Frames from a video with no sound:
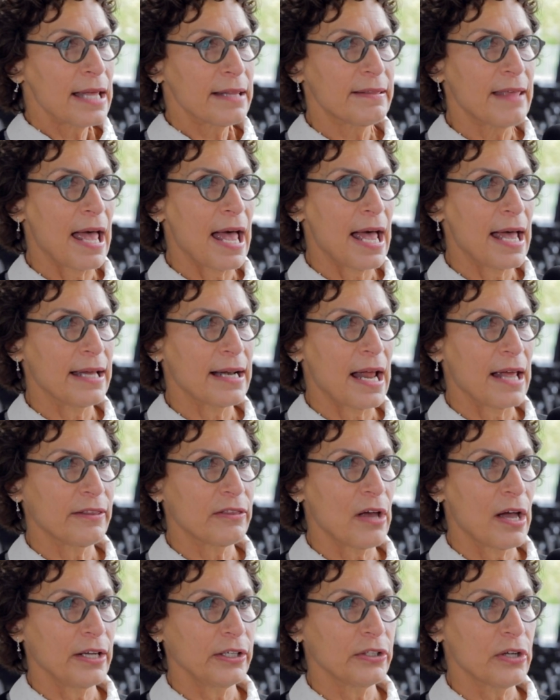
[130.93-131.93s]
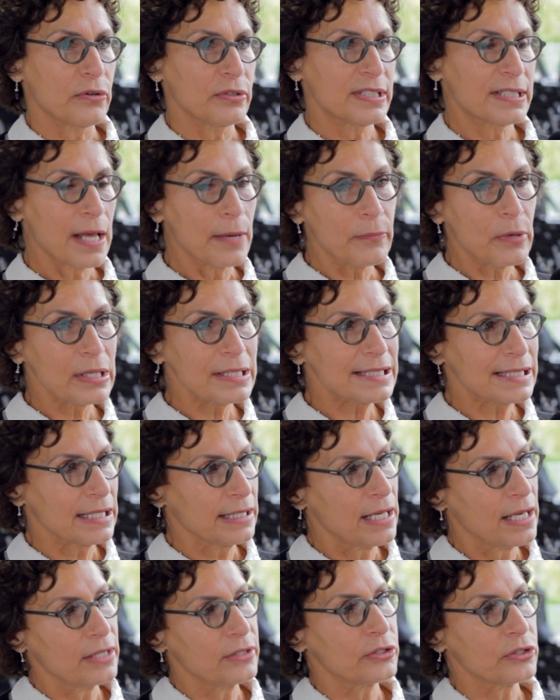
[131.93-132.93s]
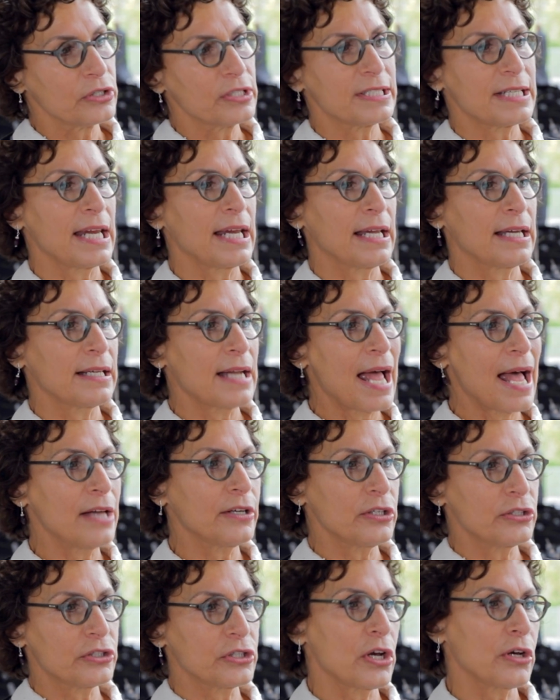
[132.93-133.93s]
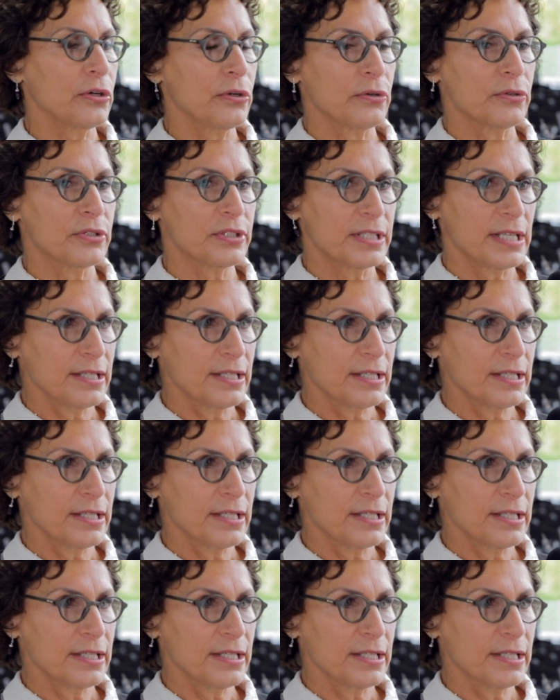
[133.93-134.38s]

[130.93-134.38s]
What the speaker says: that I thought, someone's going to understand how to dose.